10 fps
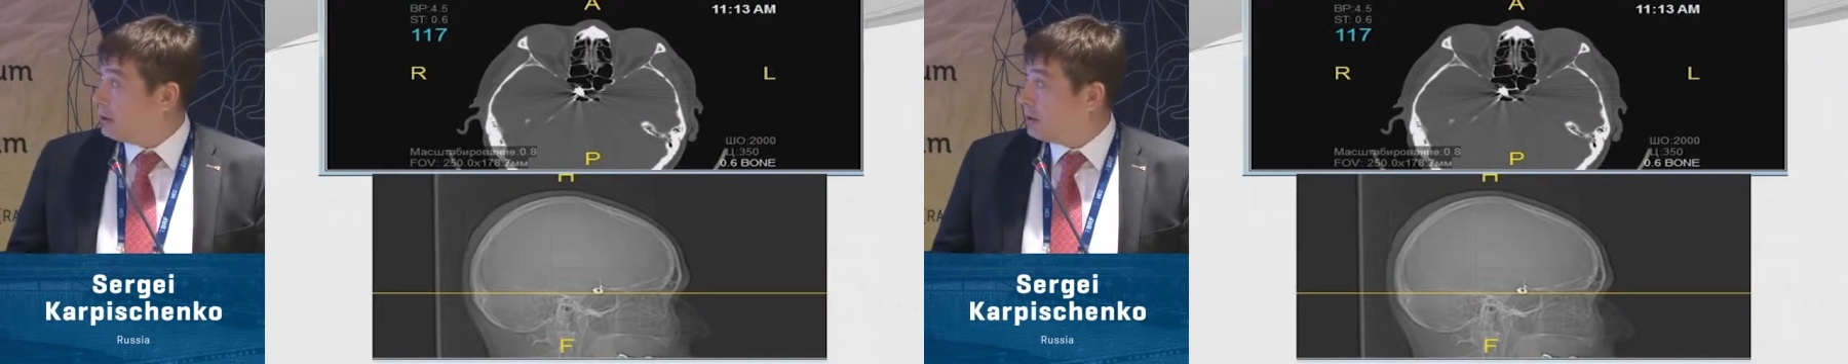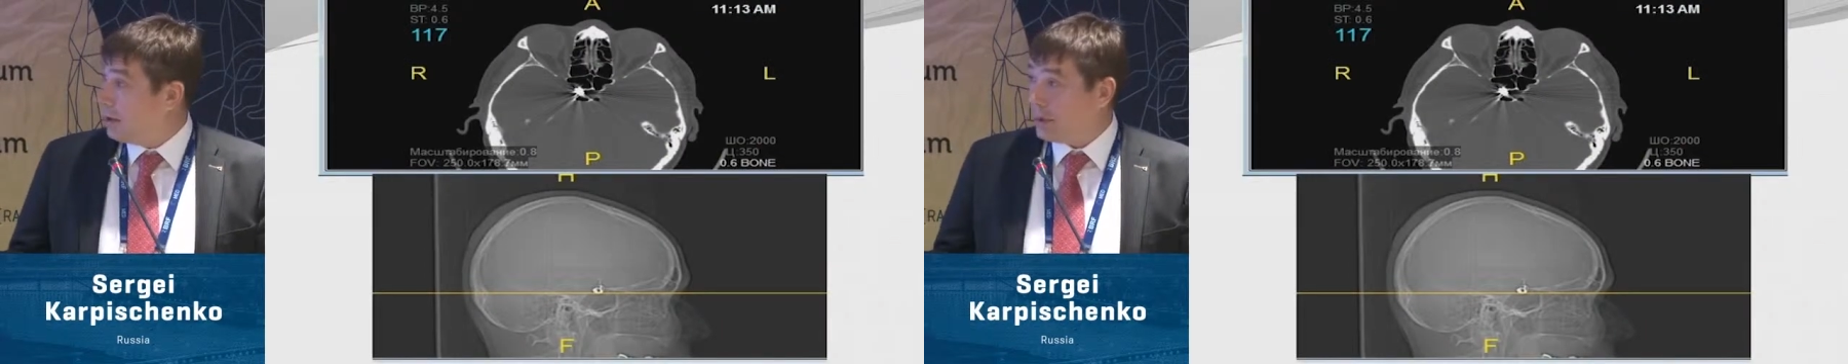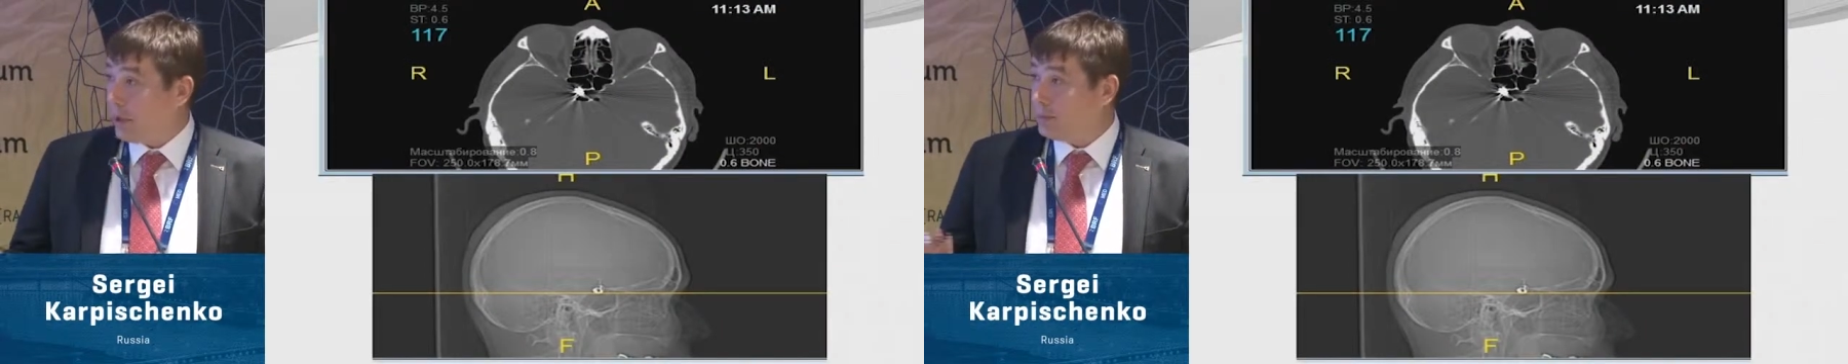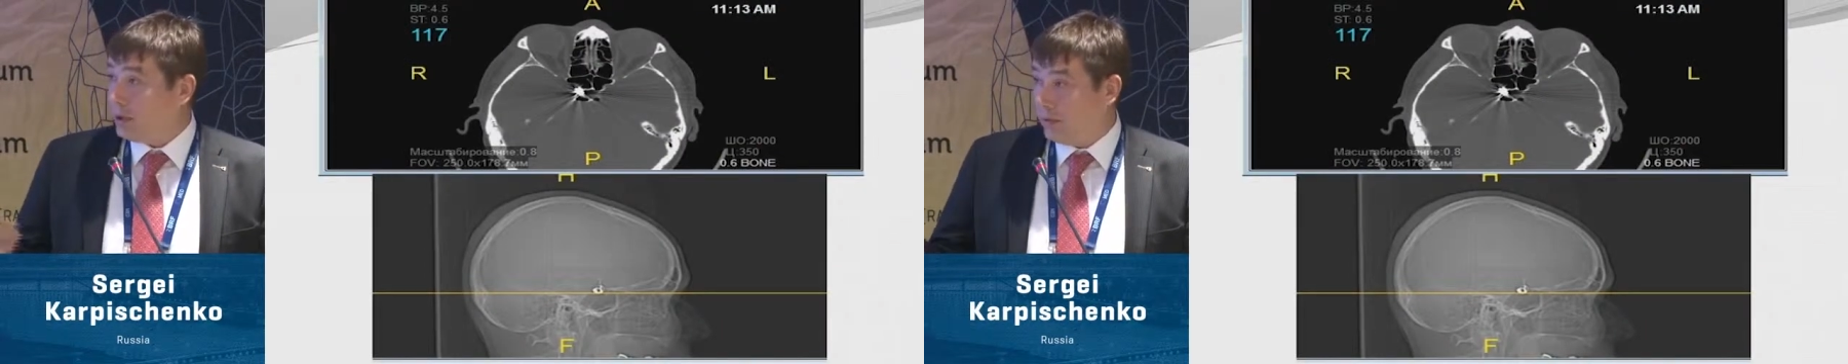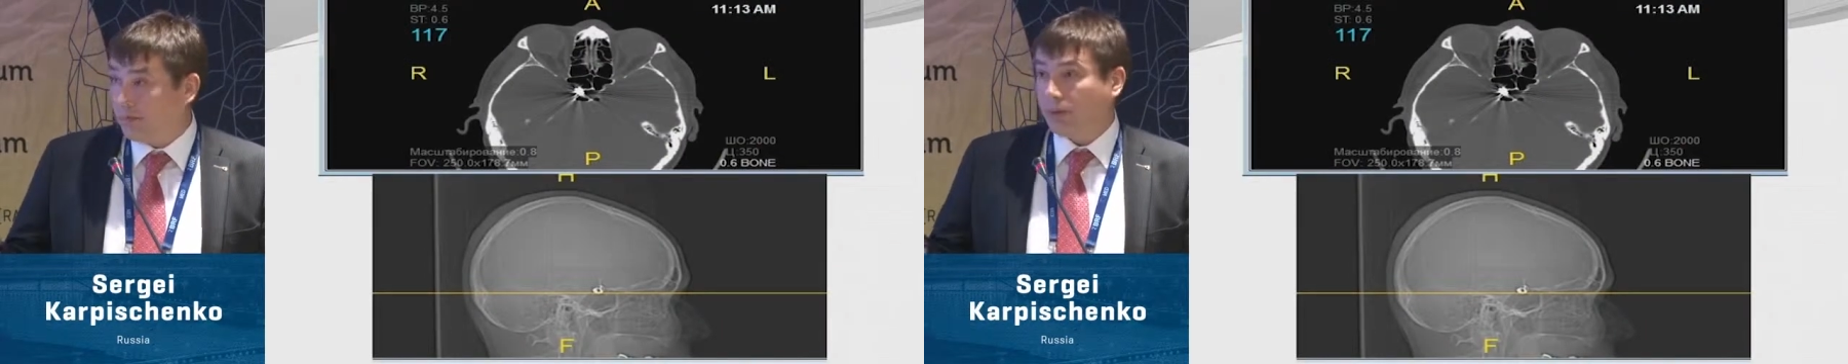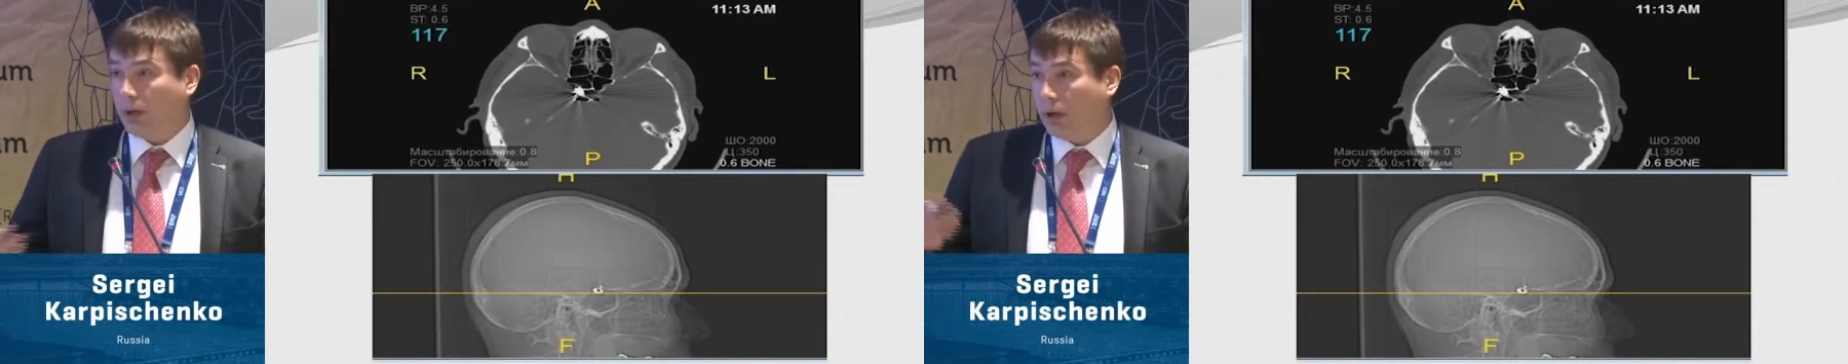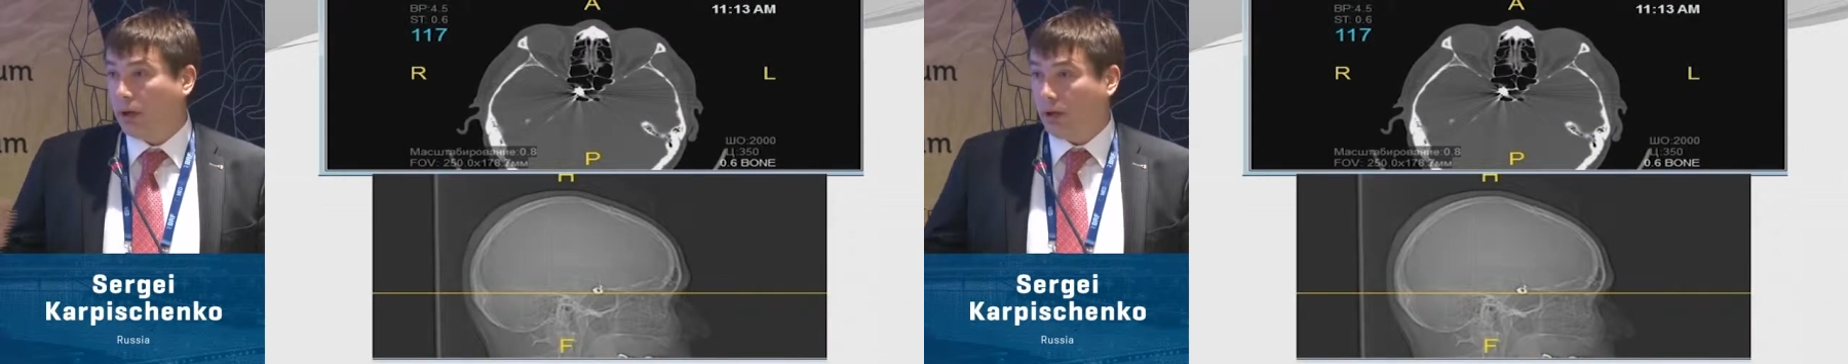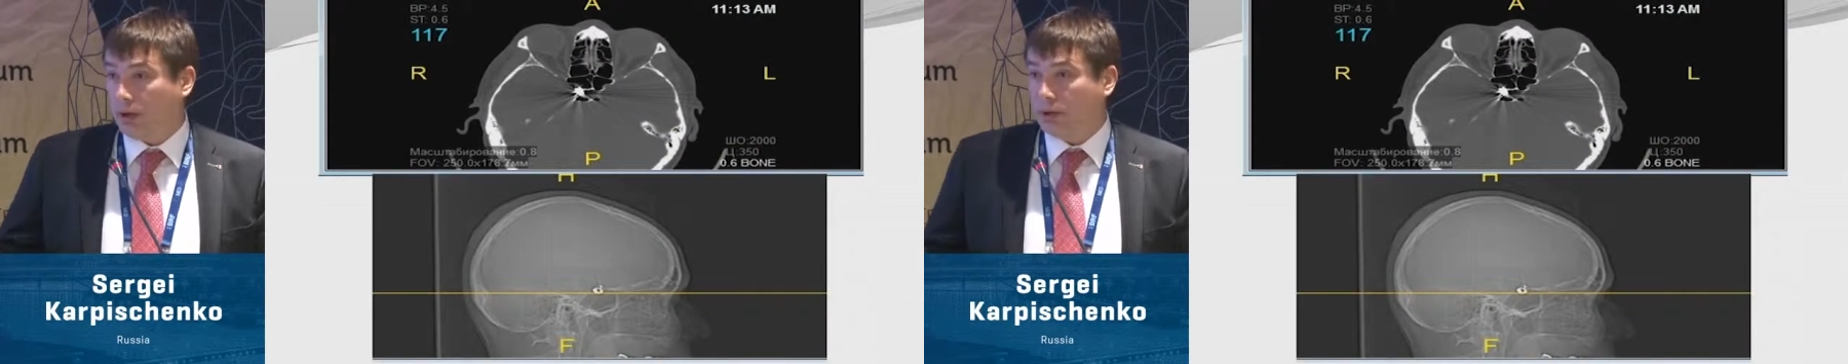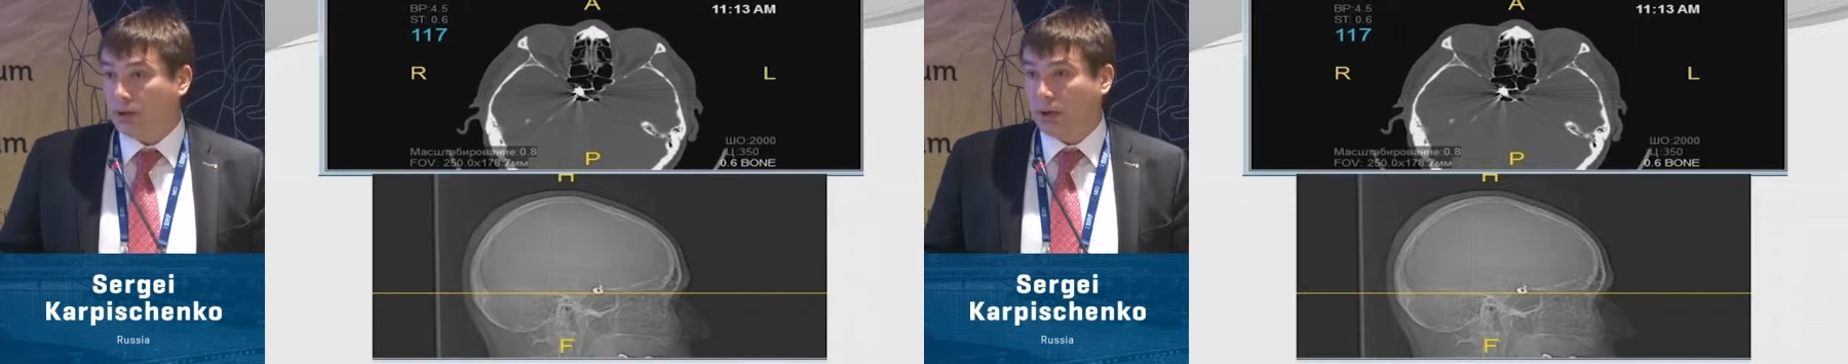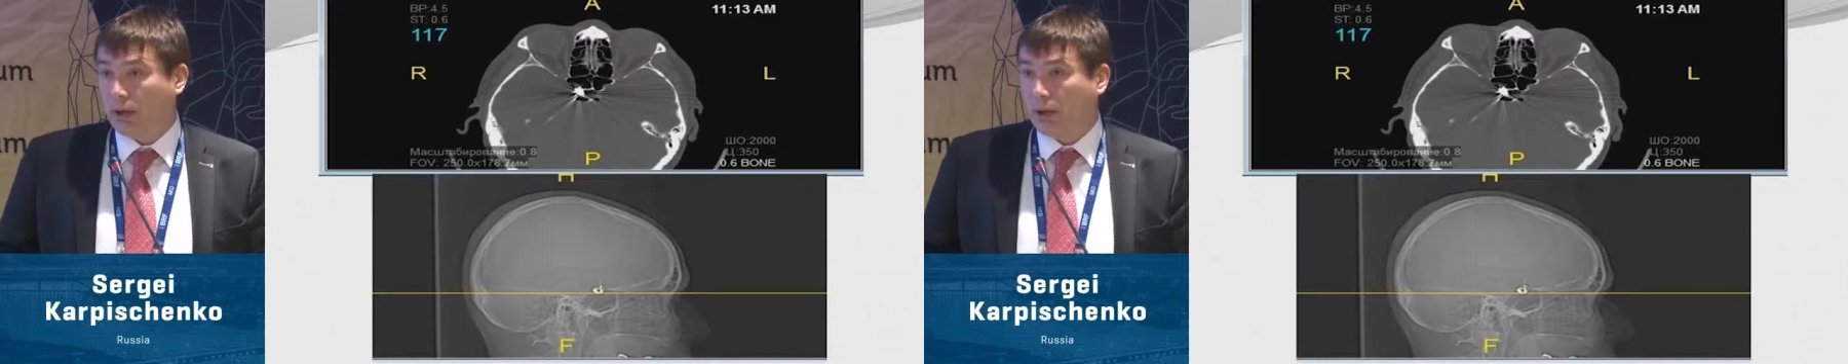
Sometimes if it's